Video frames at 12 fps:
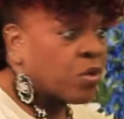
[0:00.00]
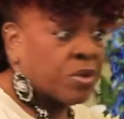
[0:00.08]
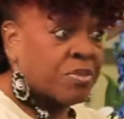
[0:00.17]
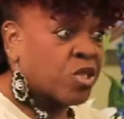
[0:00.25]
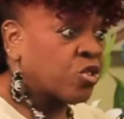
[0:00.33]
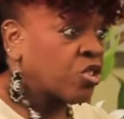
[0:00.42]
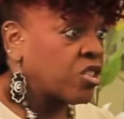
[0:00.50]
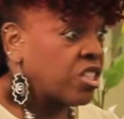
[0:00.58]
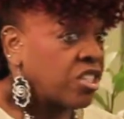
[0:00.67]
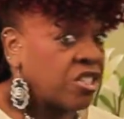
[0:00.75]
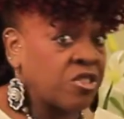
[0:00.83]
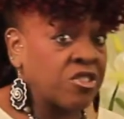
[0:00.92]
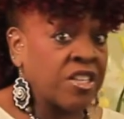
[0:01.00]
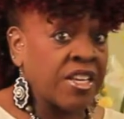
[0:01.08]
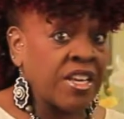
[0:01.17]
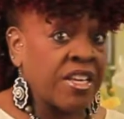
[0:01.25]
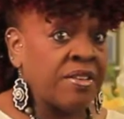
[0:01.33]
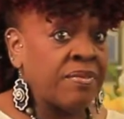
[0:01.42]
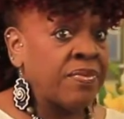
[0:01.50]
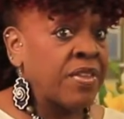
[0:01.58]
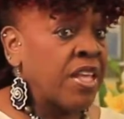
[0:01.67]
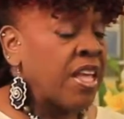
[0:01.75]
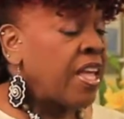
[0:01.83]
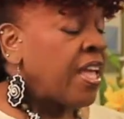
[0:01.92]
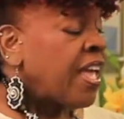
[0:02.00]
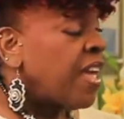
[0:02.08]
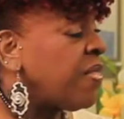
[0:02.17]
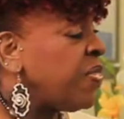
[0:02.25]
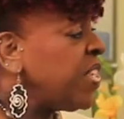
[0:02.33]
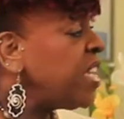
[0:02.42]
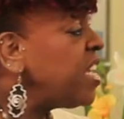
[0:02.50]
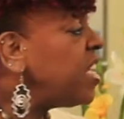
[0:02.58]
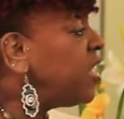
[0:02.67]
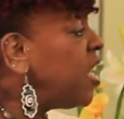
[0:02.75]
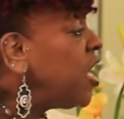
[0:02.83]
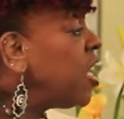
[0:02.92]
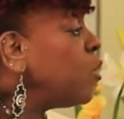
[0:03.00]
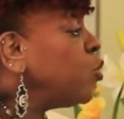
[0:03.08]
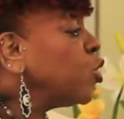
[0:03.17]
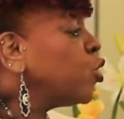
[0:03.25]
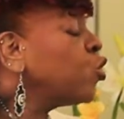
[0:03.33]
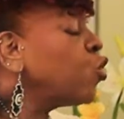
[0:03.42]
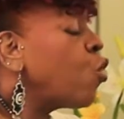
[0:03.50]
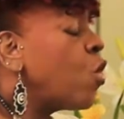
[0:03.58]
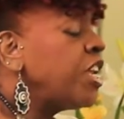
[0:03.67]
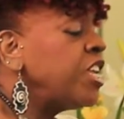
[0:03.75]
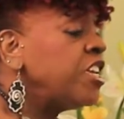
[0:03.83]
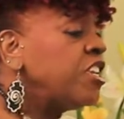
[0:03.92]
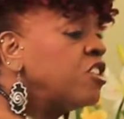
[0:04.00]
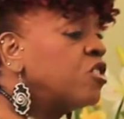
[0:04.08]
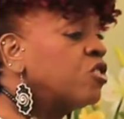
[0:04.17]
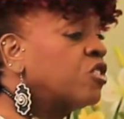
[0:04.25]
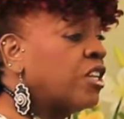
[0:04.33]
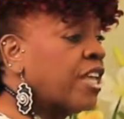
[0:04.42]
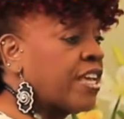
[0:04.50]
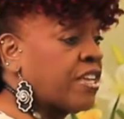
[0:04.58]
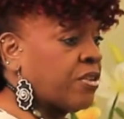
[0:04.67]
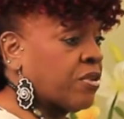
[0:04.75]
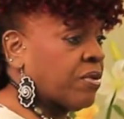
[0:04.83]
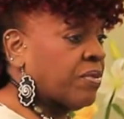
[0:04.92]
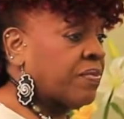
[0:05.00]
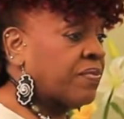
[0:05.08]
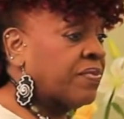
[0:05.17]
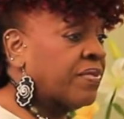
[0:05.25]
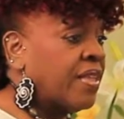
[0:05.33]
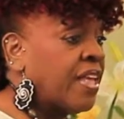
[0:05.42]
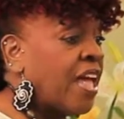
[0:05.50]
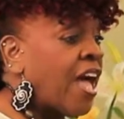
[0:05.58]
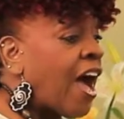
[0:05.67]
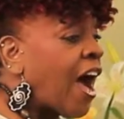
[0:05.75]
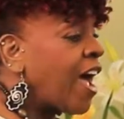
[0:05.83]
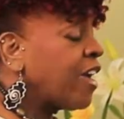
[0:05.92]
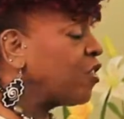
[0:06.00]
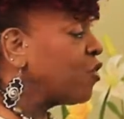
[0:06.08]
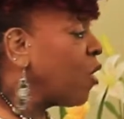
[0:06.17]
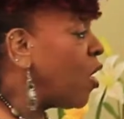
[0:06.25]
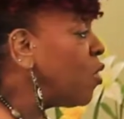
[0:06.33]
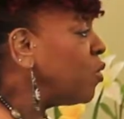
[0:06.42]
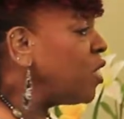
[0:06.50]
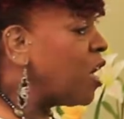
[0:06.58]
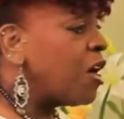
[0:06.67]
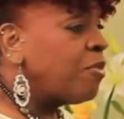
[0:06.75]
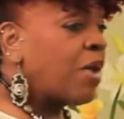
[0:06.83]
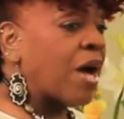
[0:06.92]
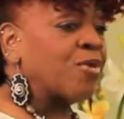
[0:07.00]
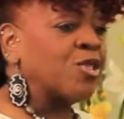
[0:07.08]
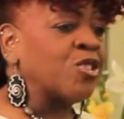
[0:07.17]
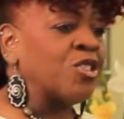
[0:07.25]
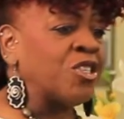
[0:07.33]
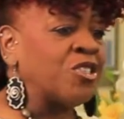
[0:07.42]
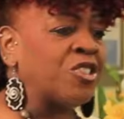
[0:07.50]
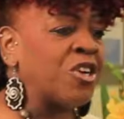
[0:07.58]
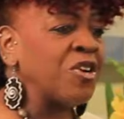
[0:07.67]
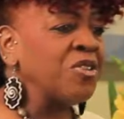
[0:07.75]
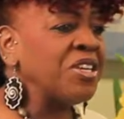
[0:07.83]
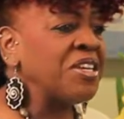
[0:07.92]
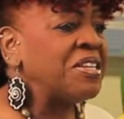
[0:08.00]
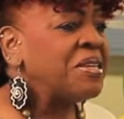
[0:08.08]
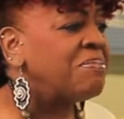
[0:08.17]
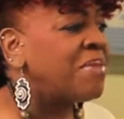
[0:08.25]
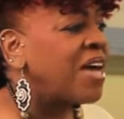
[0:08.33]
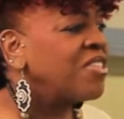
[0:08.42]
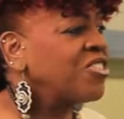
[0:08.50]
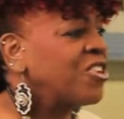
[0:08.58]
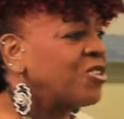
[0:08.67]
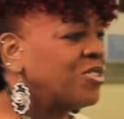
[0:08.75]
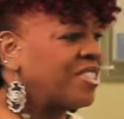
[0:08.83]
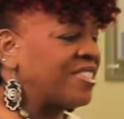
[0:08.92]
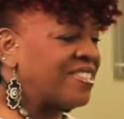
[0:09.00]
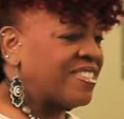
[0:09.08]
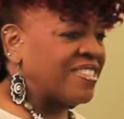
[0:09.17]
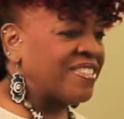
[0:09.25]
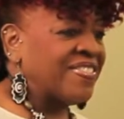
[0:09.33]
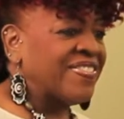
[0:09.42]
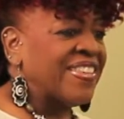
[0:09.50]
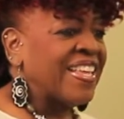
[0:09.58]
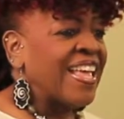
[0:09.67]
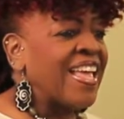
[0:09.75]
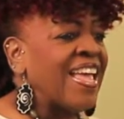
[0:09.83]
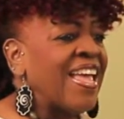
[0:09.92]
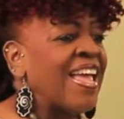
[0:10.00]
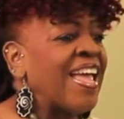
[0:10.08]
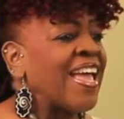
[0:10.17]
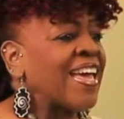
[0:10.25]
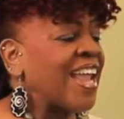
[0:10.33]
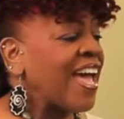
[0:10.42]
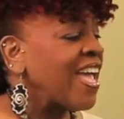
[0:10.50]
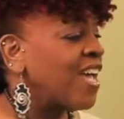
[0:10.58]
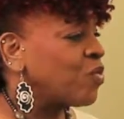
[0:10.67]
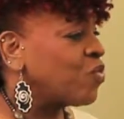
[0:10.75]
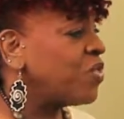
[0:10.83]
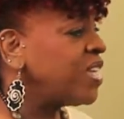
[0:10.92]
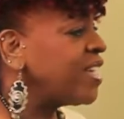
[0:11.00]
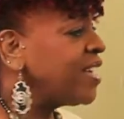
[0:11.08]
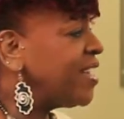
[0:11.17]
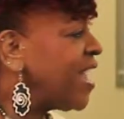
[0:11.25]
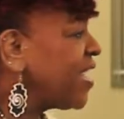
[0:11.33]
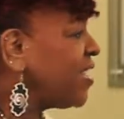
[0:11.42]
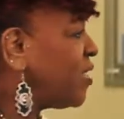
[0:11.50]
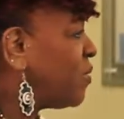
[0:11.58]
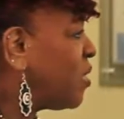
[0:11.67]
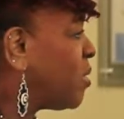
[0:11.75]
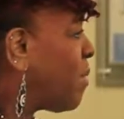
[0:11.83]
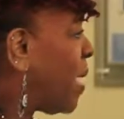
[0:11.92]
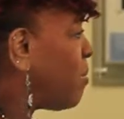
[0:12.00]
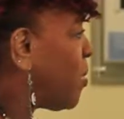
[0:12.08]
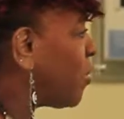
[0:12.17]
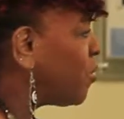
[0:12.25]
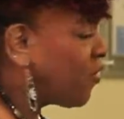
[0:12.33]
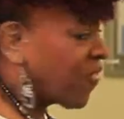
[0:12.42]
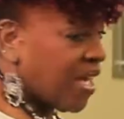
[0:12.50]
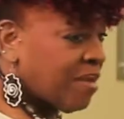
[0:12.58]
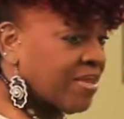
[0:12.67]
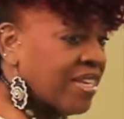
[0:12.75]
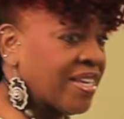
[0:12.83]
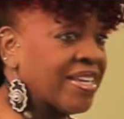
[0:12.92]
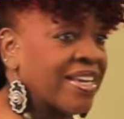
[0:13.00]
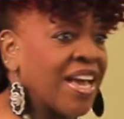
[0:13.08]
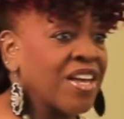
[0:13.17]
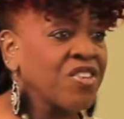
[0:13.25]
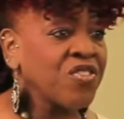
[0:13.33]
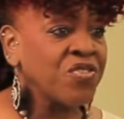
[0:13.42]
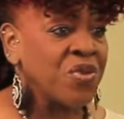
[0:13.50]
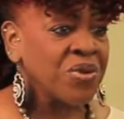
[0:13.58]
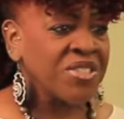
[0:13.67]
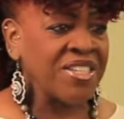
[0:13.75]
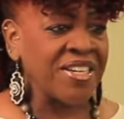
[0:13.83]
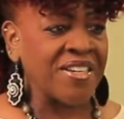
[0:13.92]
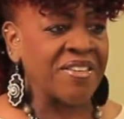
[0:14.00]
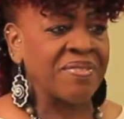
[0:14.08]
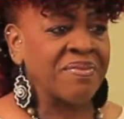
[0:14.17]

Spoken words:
what Mr. Thiers said. And then it was 20 years later. I'd grown up, I was an adult and in my 30s. And I had reconnected with my birth family in California.